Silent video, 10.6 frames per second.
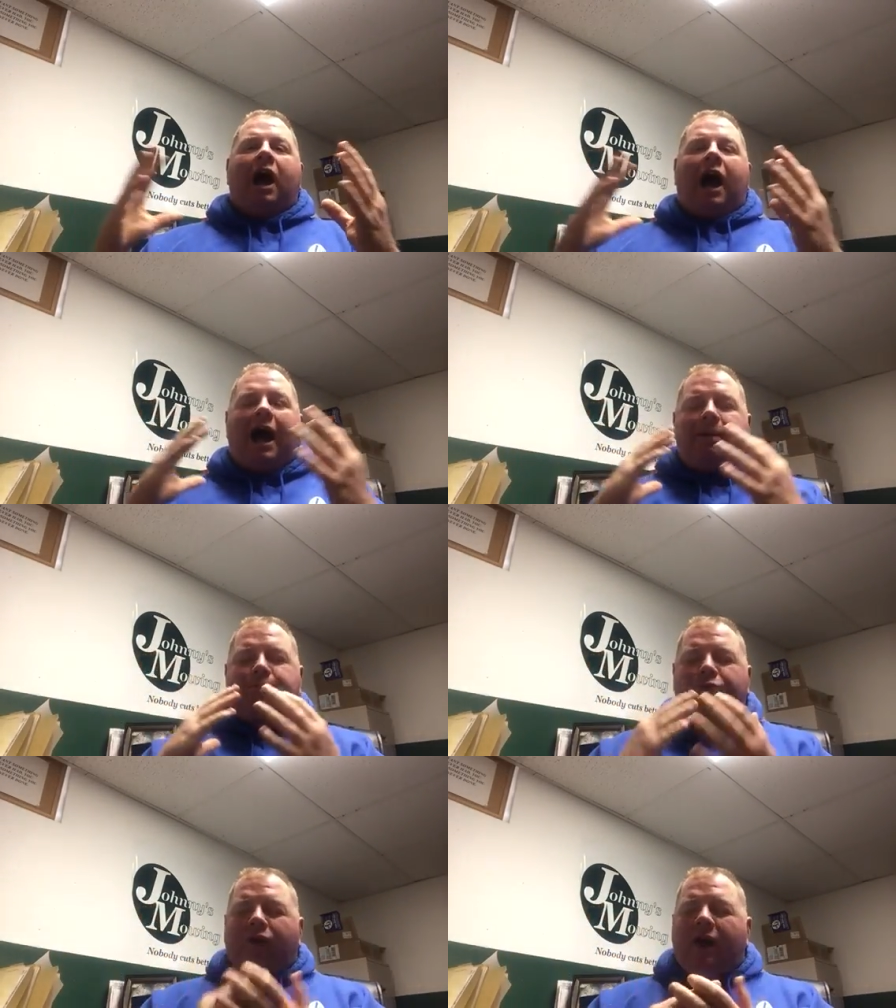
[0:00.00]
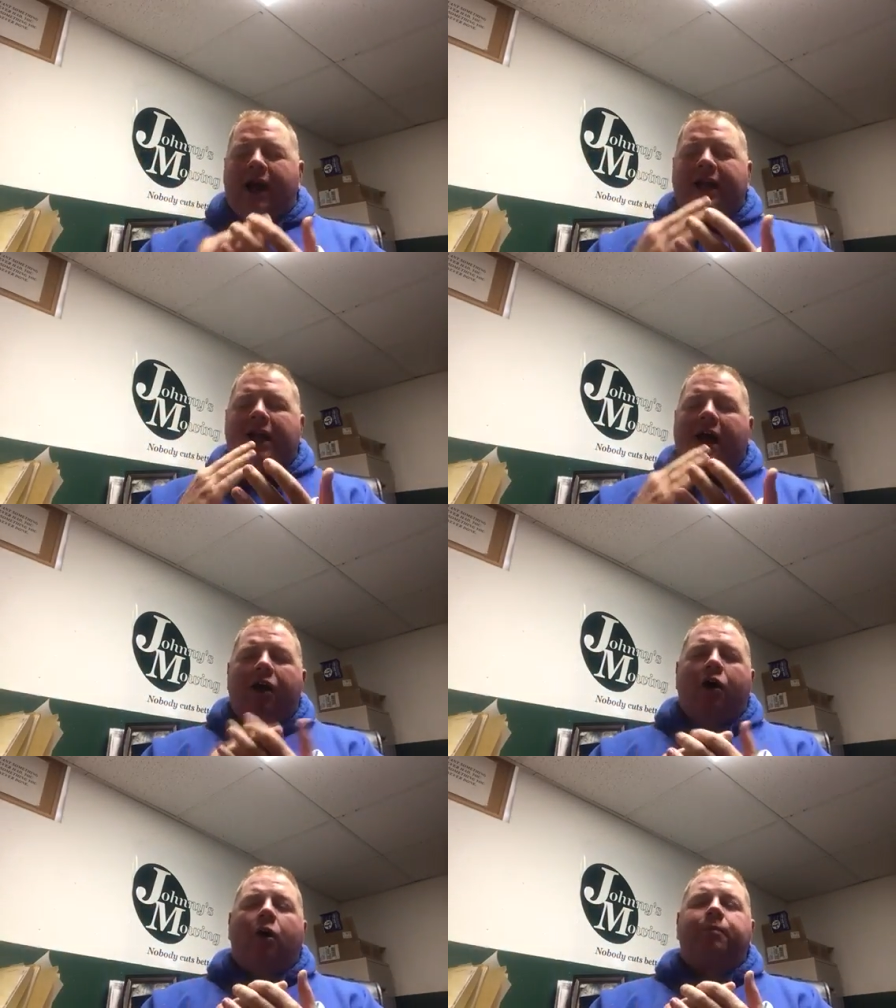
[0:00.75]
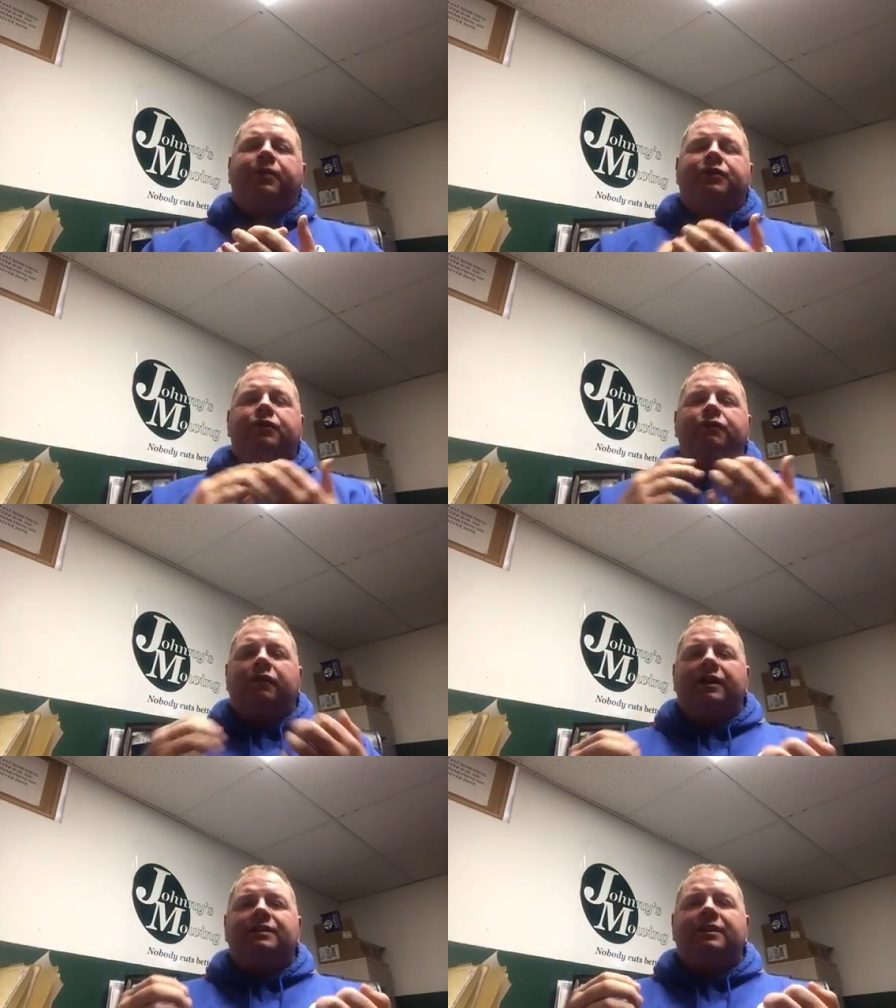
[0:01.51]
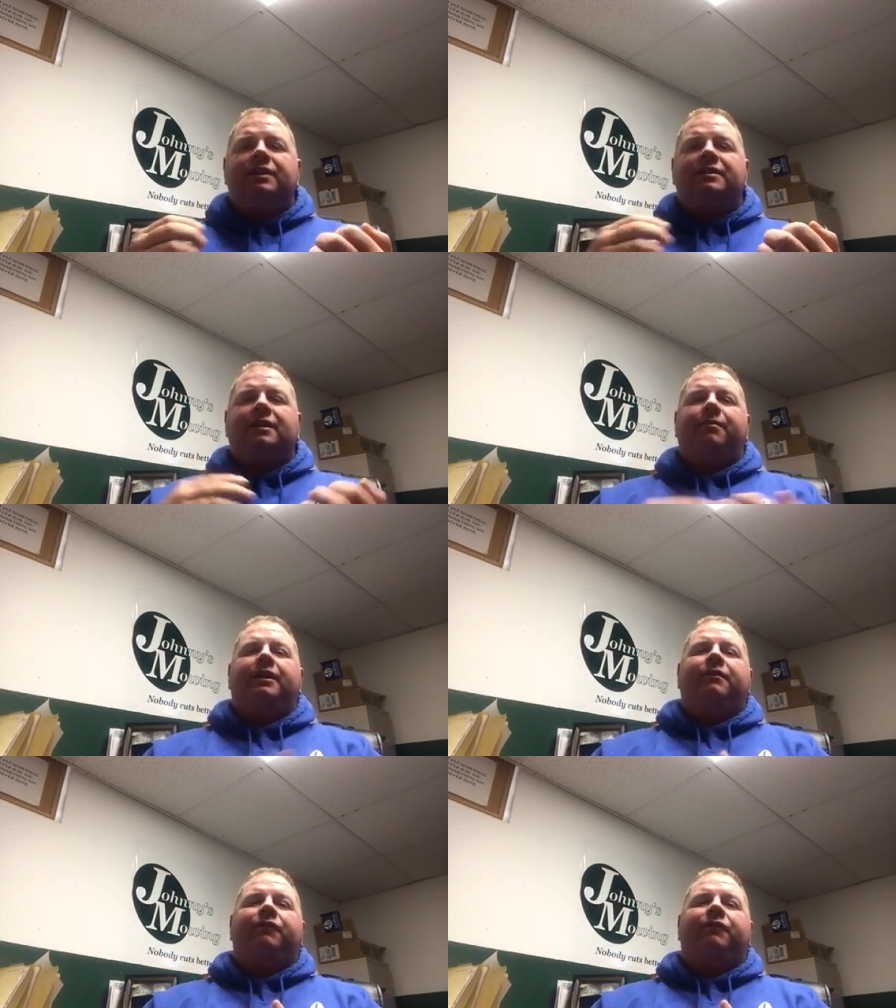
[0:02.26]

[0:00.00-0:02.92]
I pray and I hope that you've listened to some of the